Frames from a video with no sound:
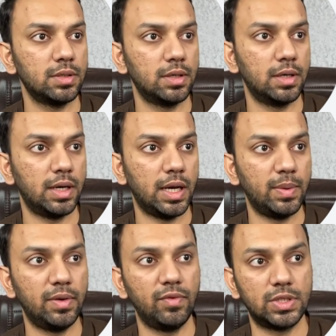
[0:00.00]
I
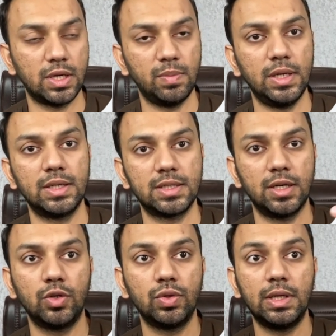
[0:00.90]
mean, which are being
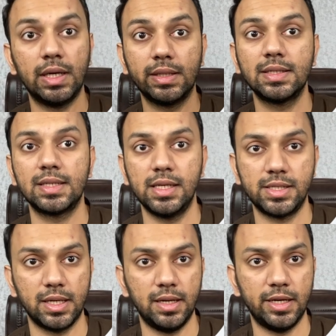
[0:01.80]
sent to the other
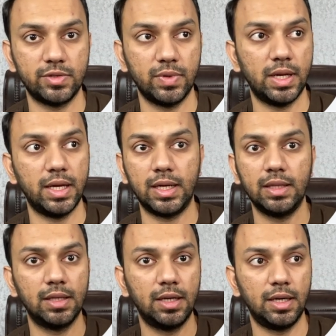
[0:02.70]
sales channel as well, like
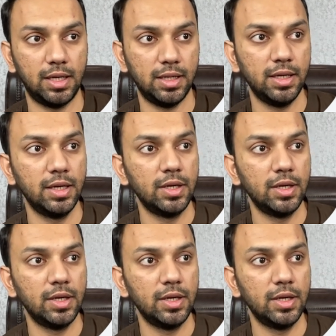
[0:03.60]
in the retail.